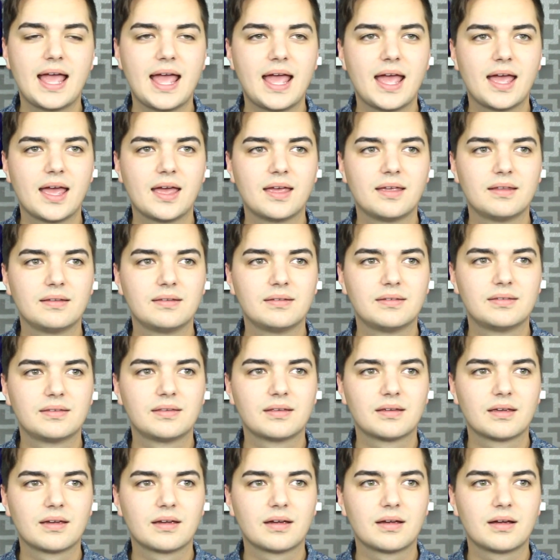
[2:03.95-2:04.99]

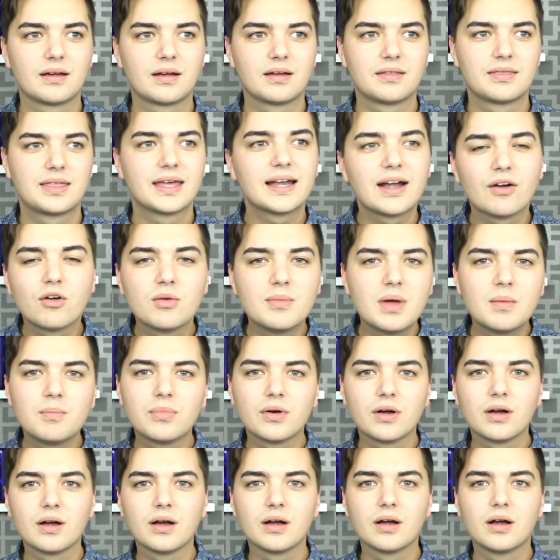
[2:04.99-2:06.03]
And then I
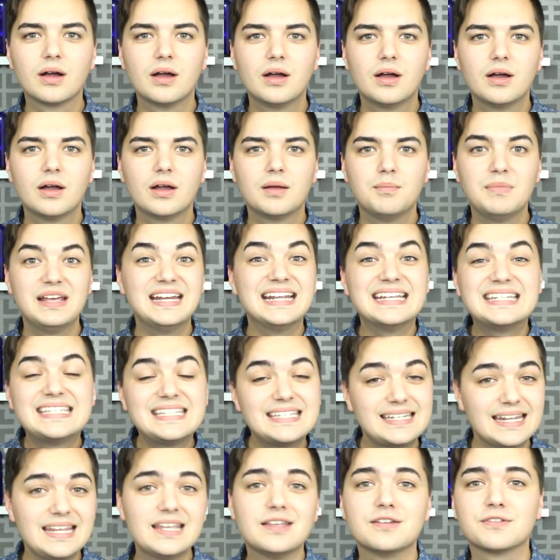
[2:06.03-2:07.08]
remember meeting
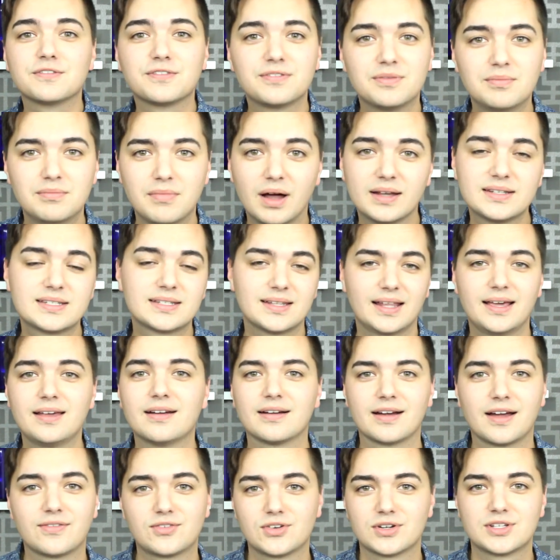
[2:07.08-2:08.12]
Steve months
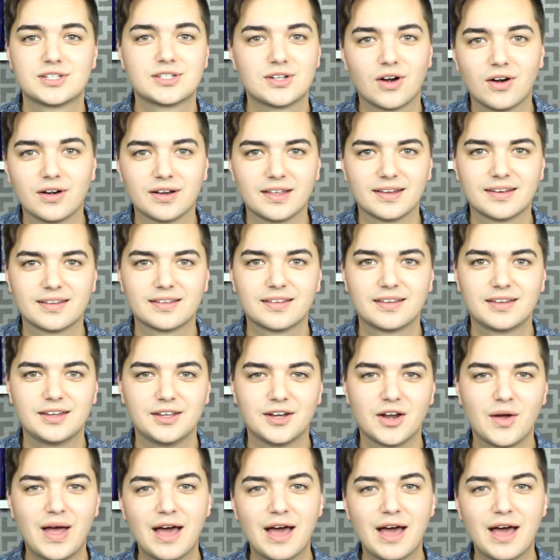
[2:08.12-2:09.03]
later after it started, you